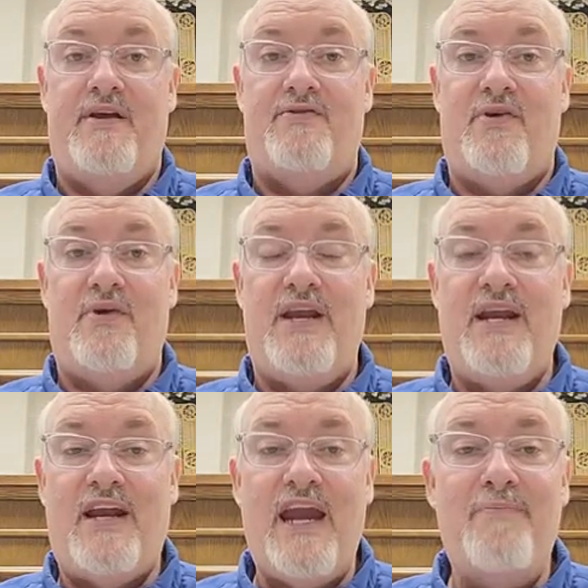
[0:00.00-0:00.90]
So you
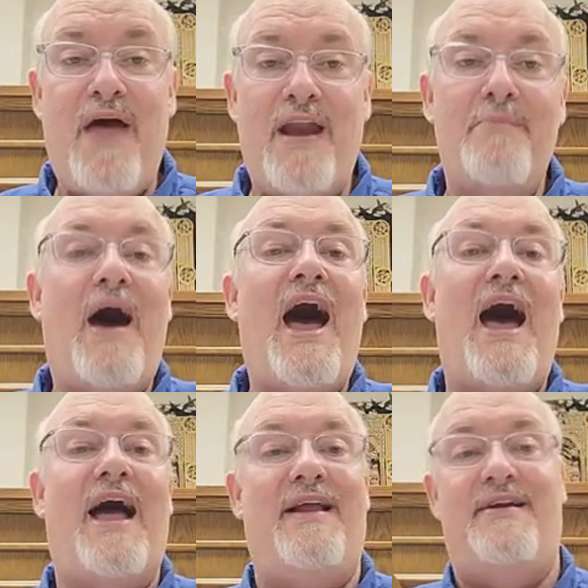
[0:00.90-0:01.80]
need to keep that in
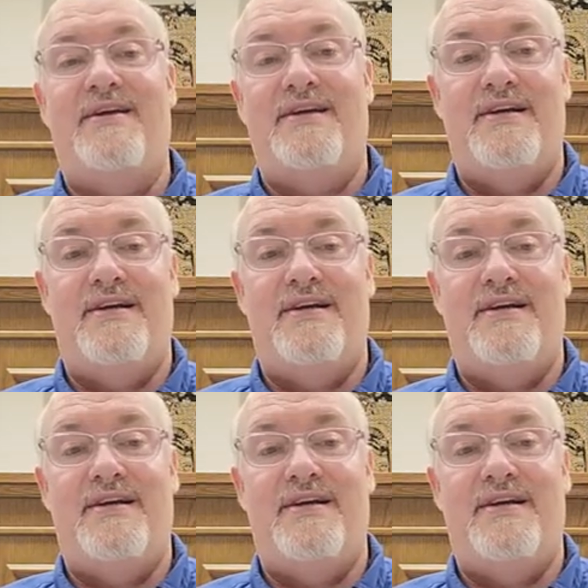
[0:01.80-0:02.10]
mind.